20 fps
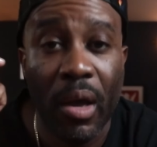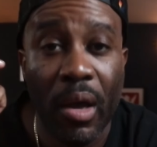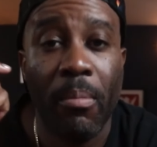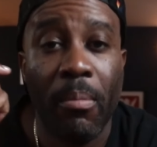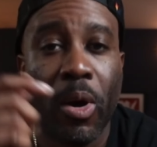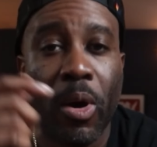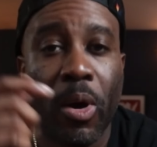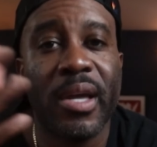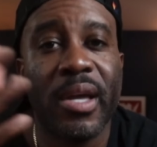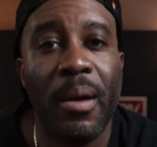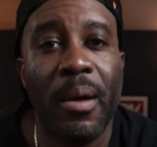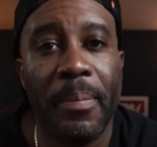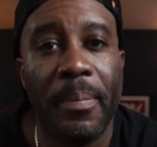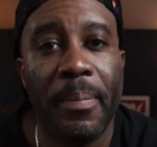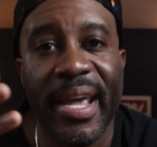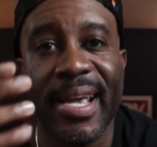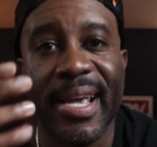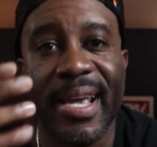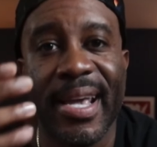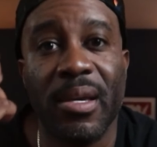Most
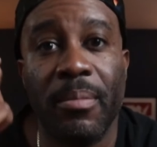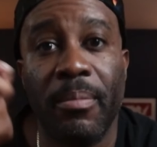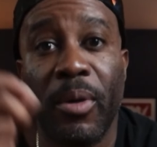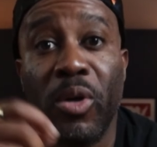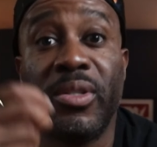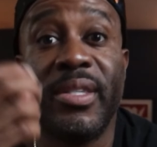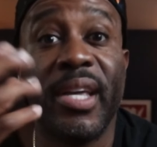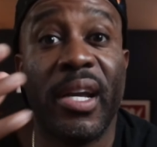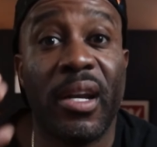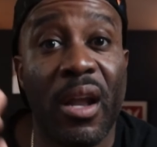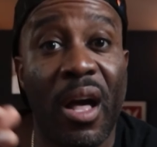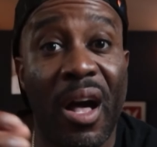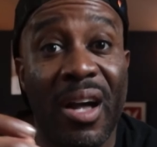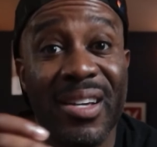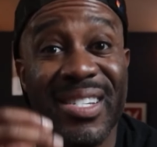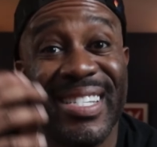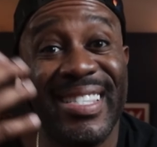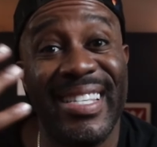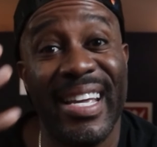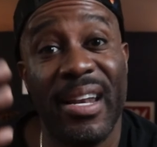companies and most
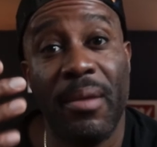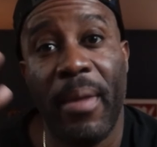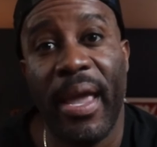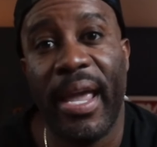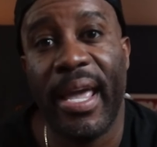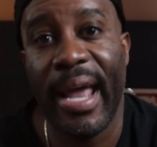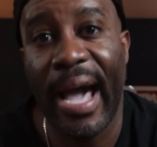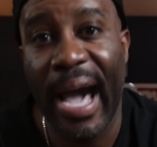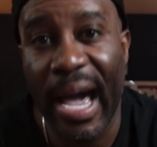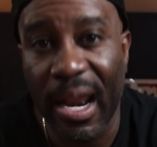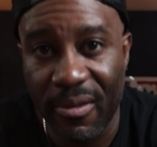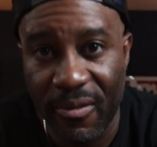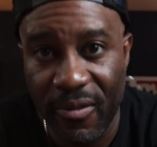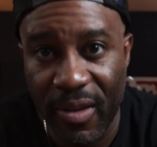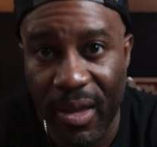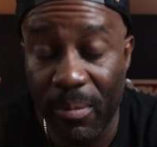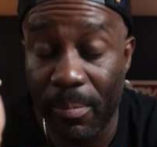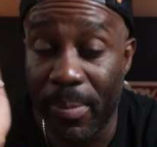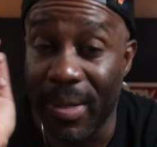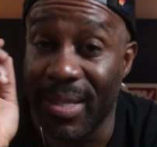technologies didn't make it out of
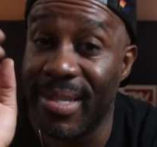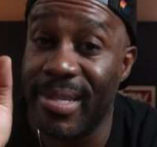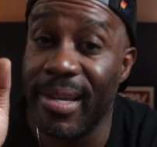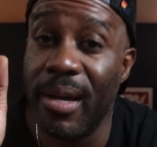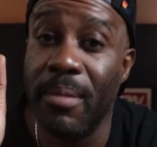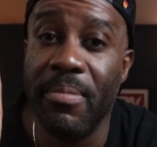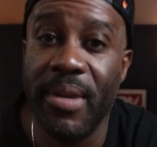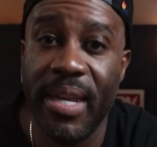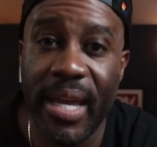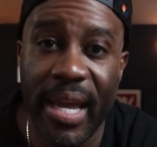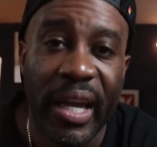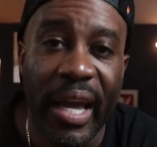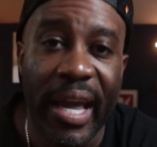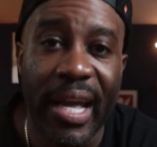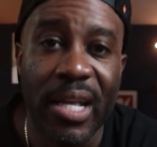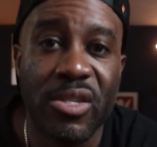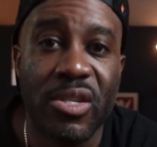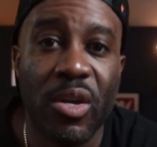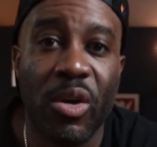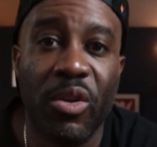it, but some did.
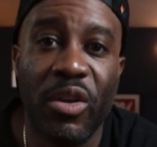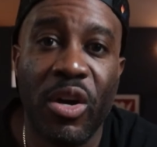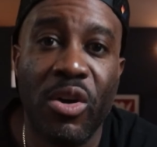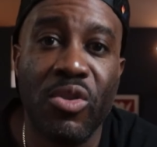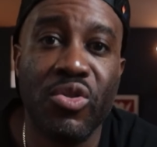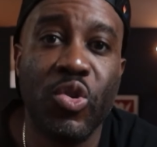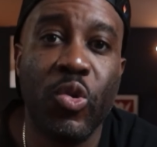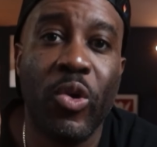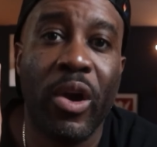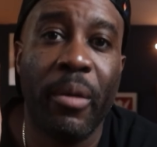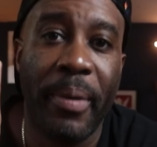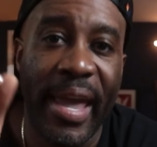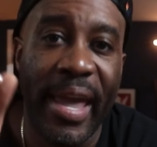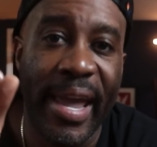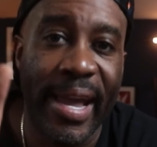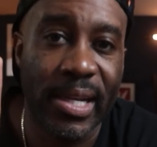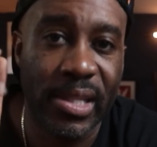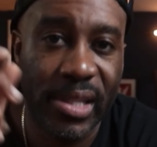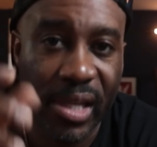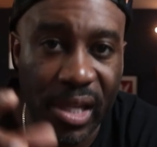And so those who are
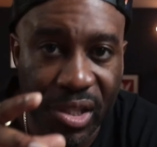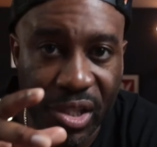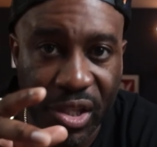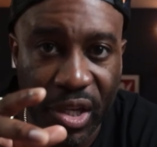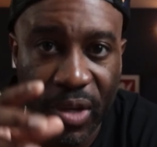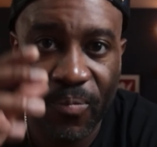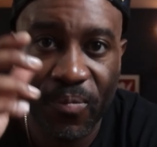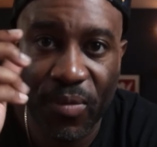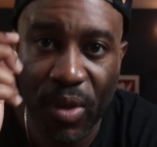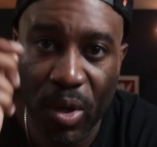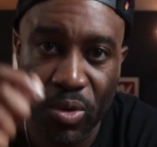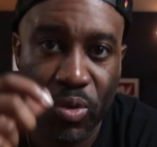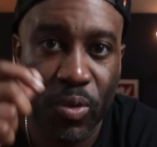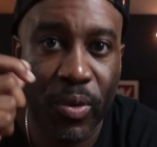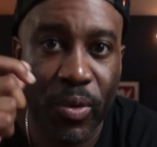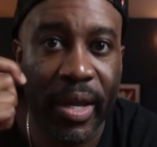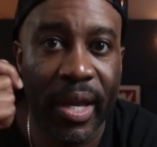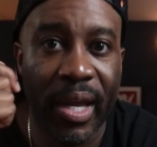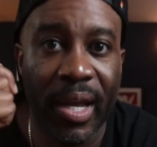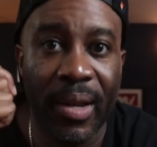paying attention, those
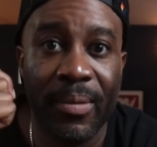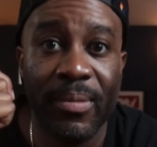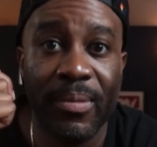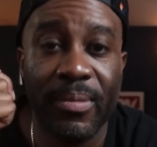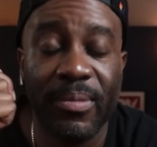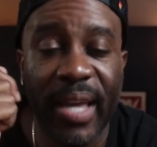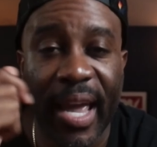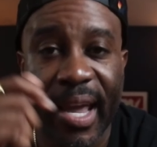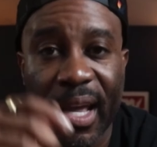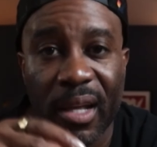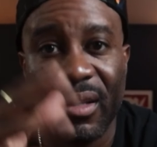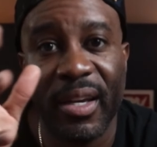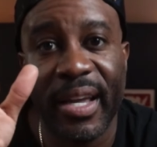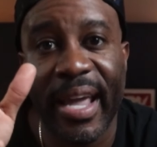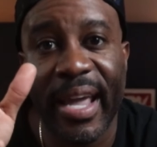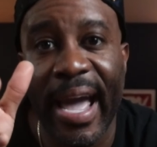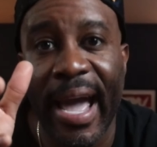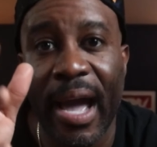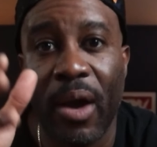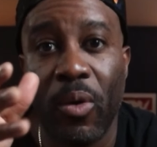who can take a
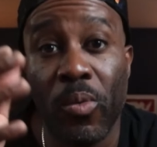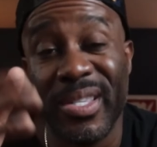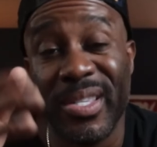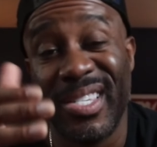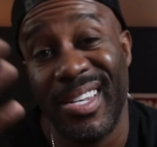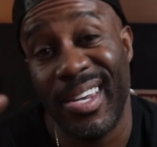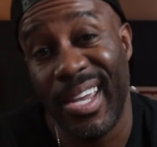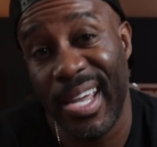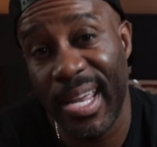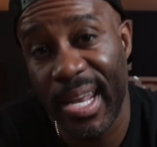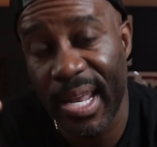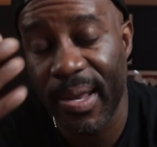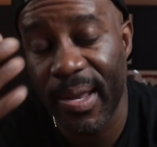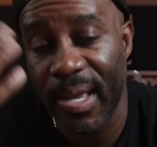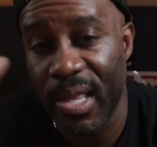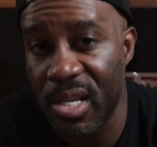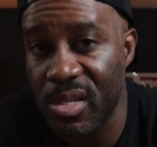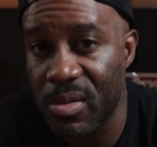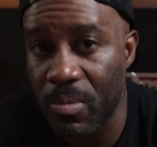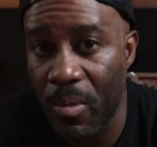look at what's needed
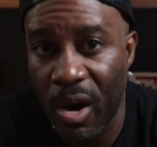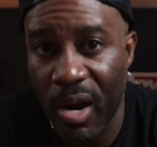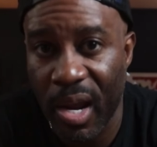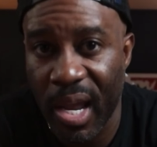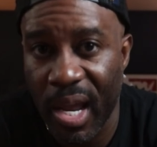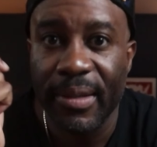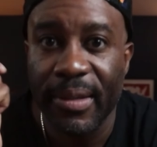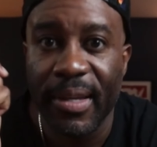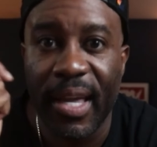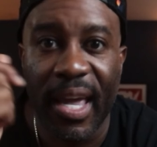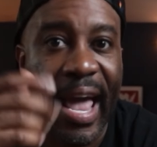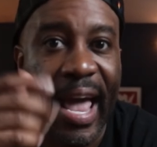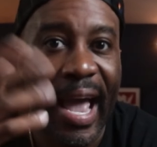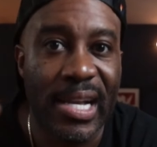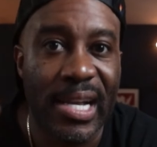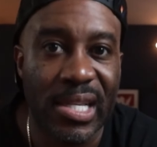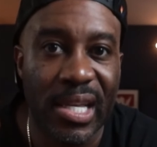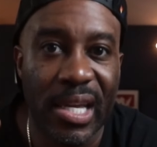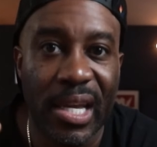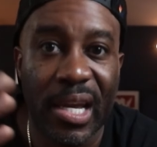in this market, can
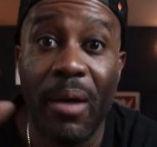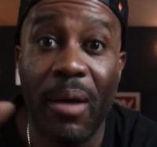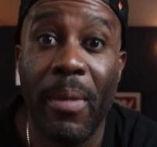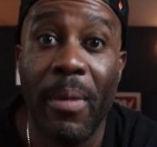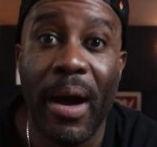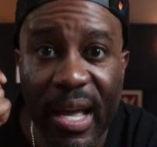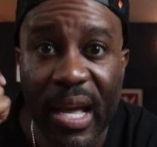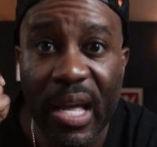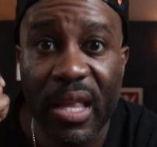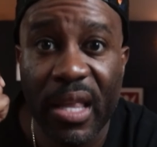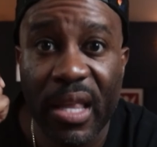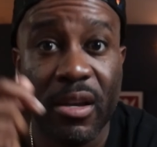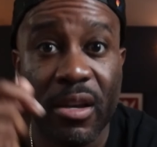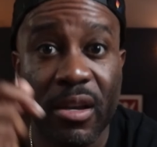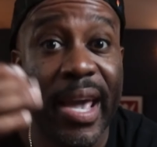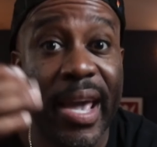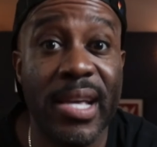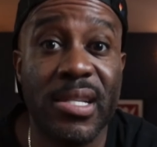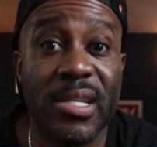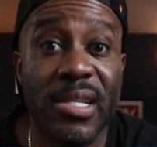actually come up. There
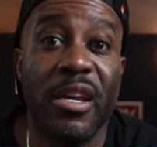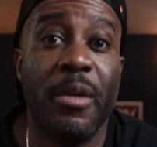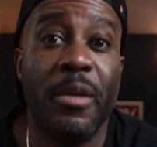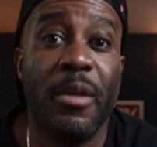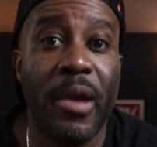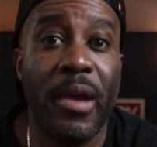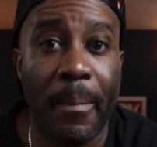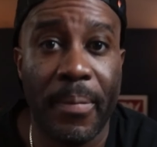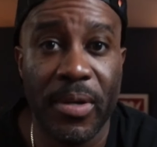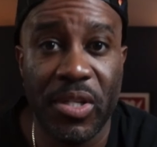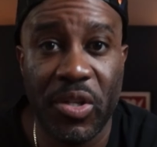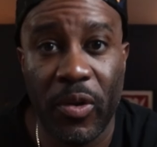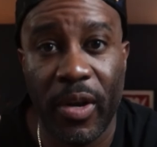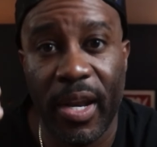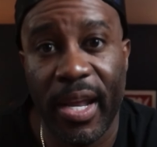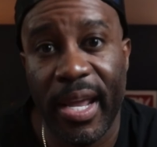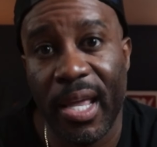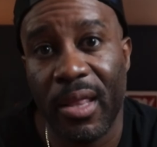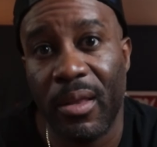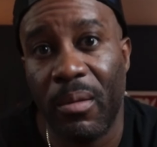is going to be
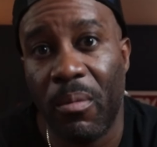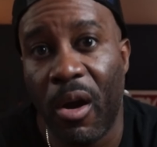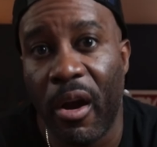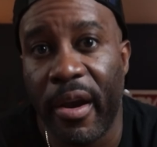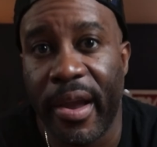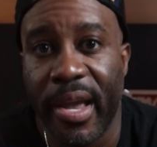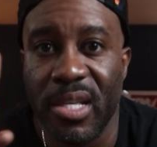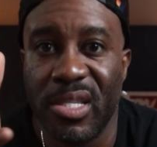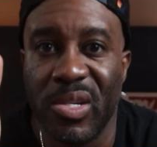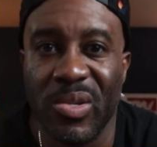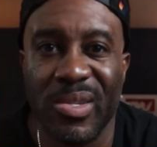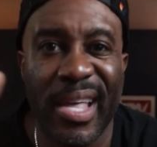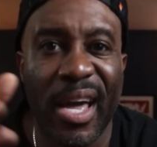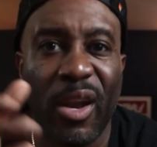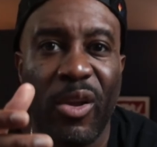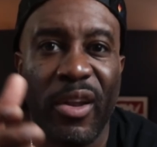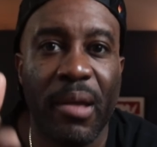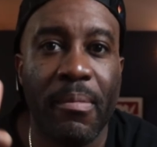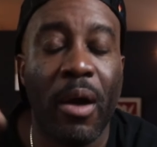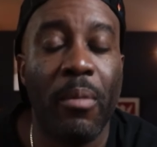opportunity in the market. So it's not
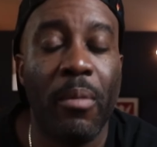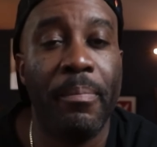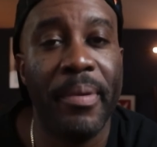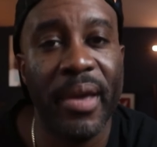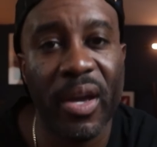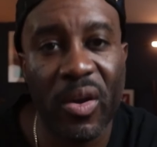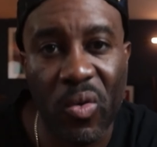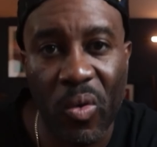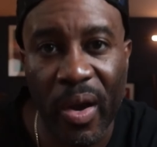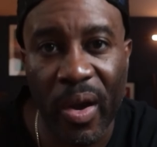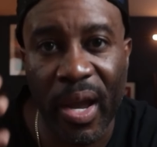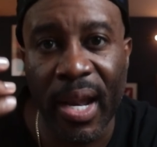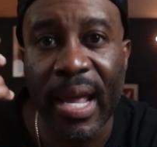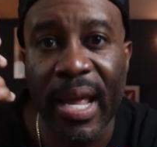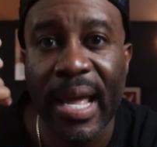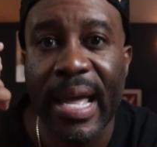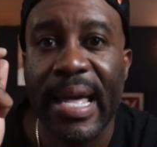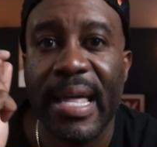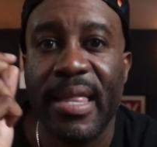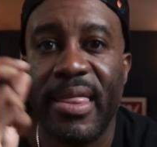only about Bitcoin.
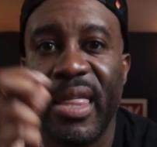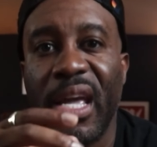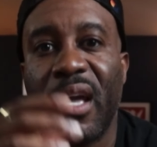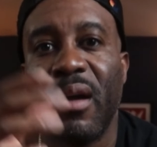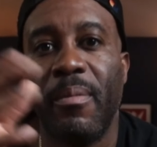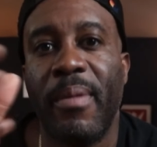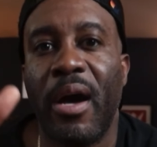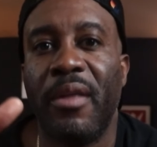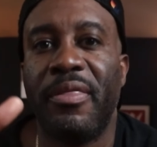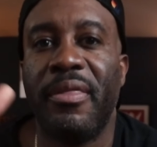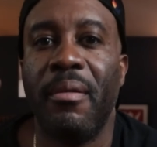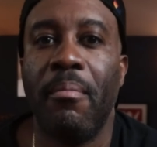Think about the